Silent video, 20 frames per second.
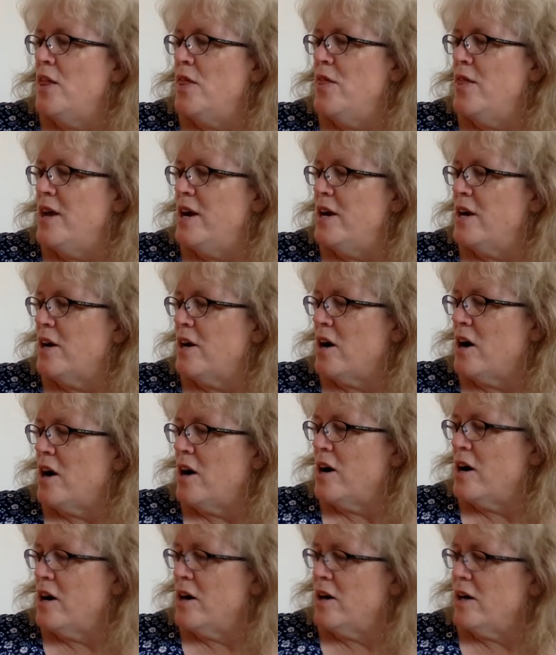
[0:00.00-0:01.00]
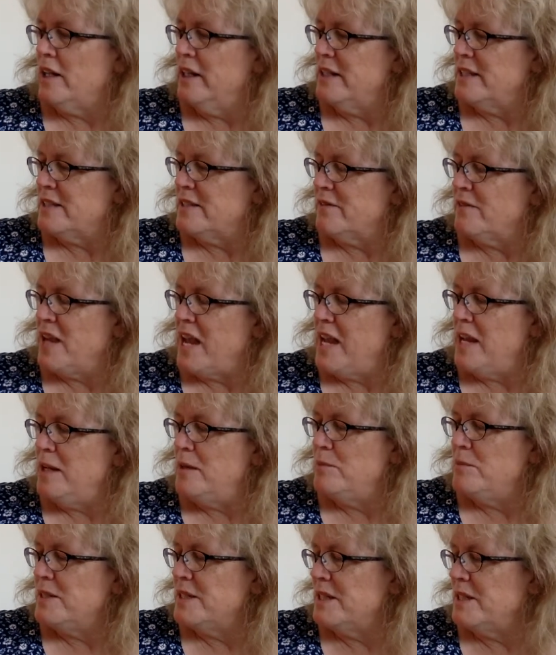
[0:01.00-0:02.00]
There are a list of
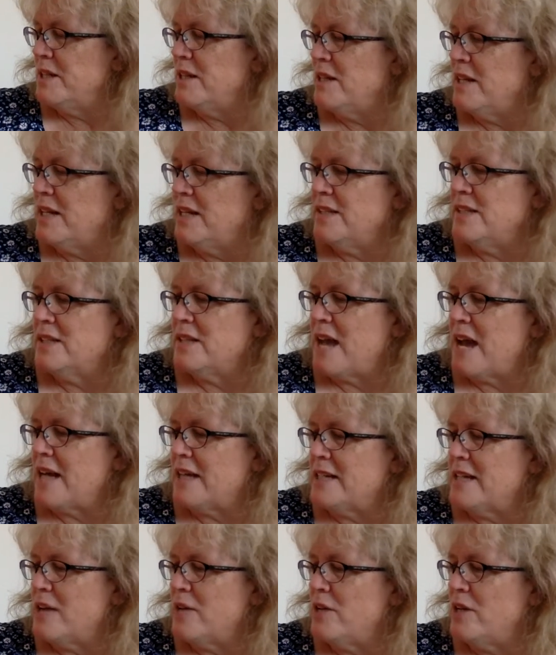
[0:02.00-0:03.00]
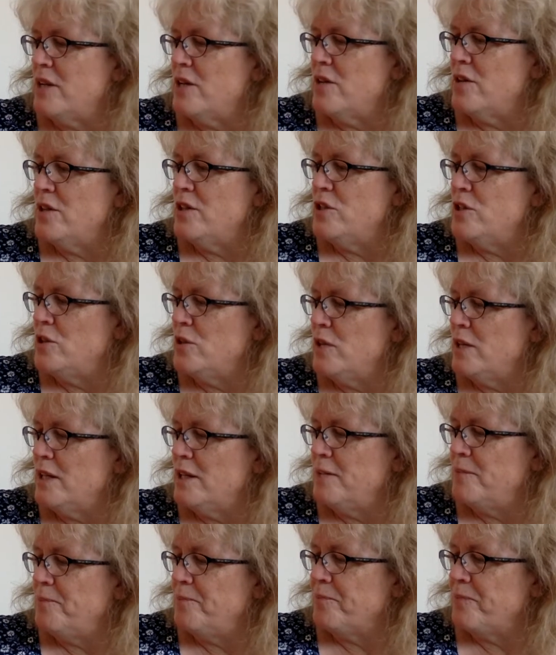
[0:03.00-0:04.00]
games and things down here that you
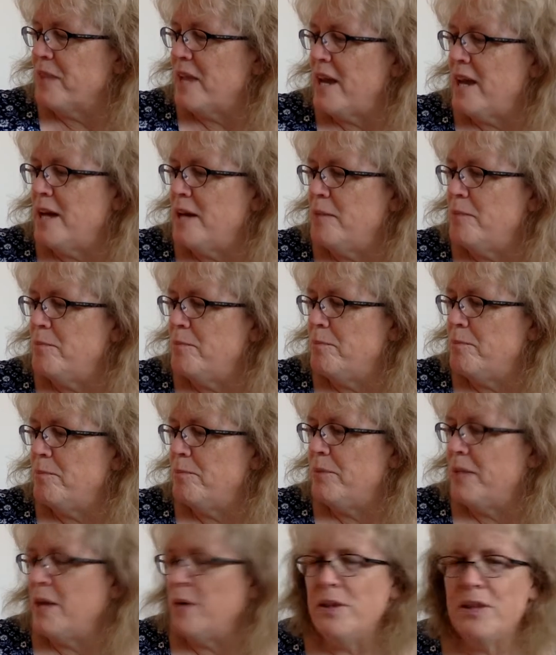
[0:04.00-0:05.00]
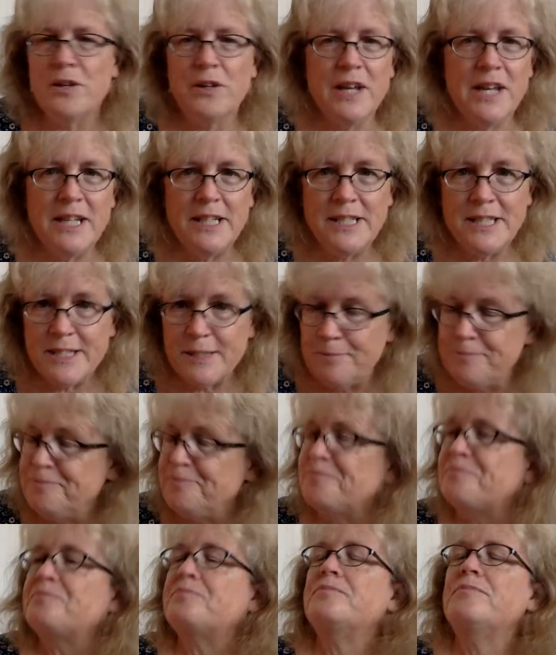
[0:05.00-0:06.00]
can play with your kids.
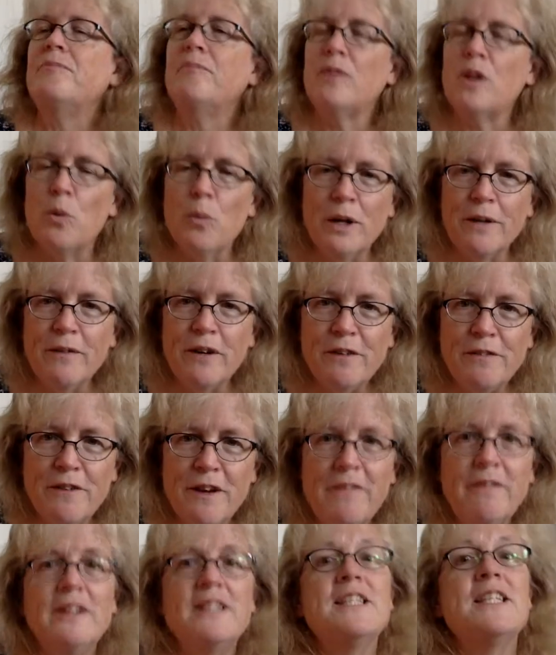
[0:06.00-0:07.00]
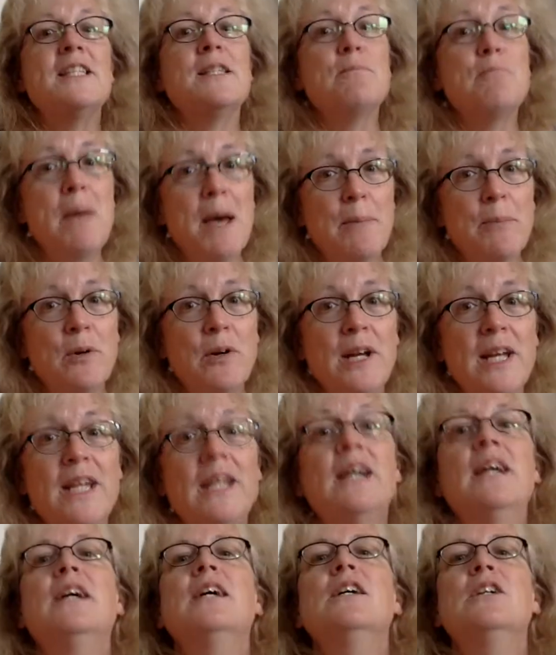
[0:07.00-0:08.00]
One of our favorites is
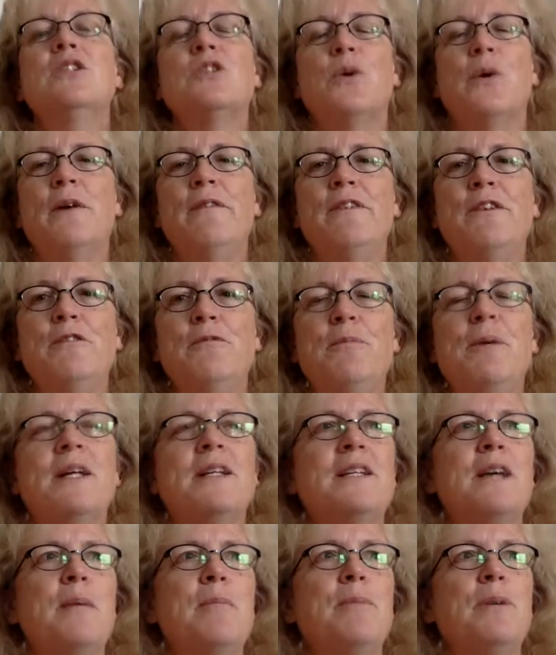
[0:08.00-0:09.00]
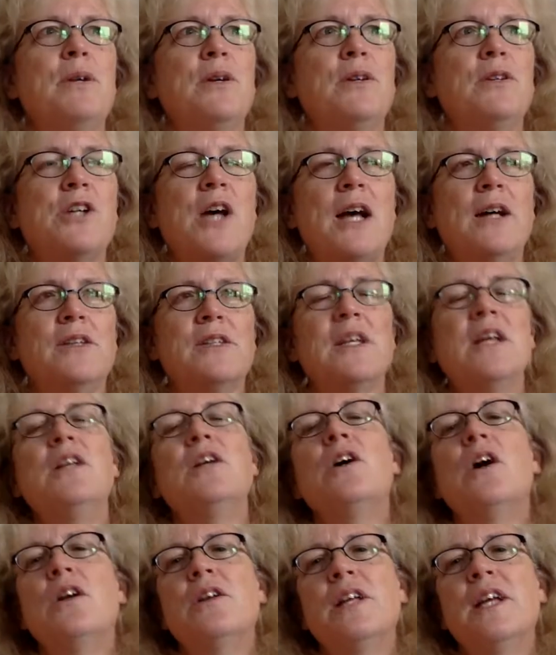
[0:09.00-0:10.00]
memory. So if you've picked up your child's
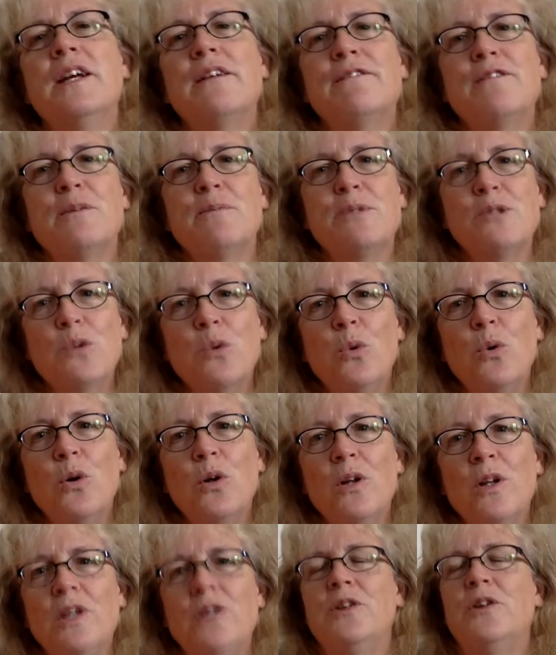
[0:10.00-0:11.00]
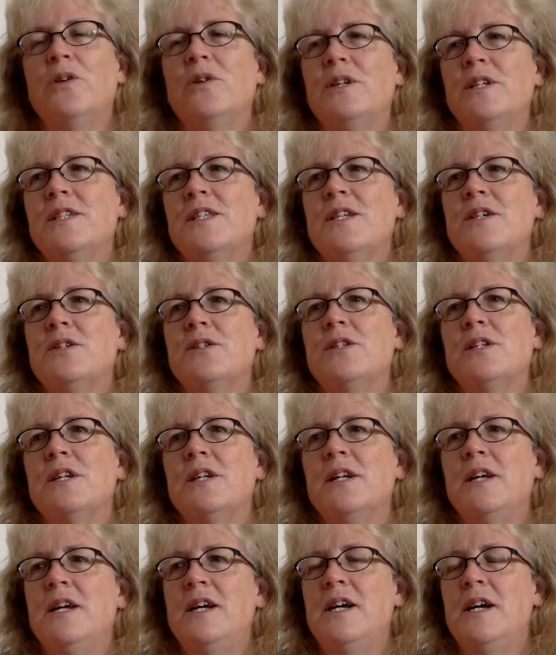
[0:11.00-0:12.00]
kindergarten kit from school, you'll notice there's
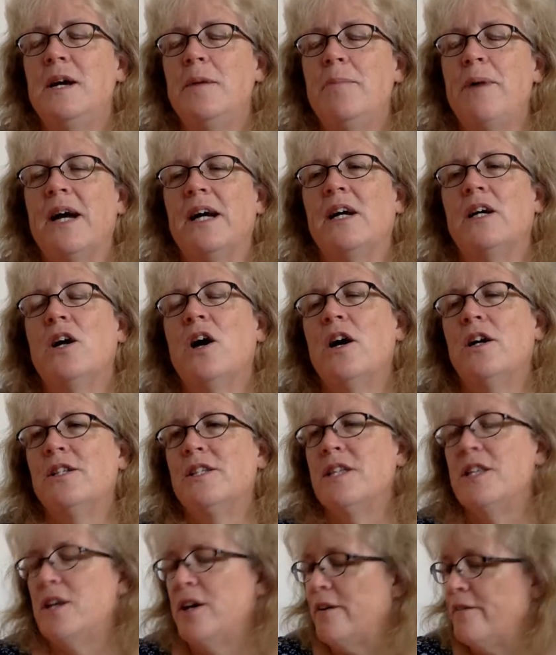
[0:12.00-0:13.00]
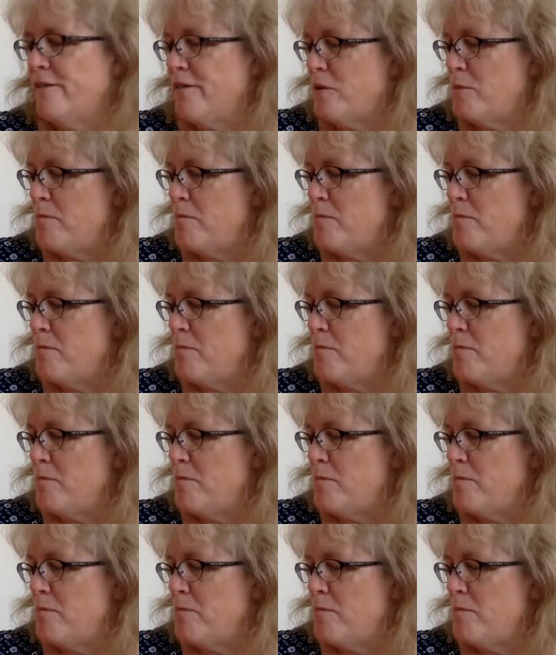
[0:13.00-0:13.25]
a pack of cards in there for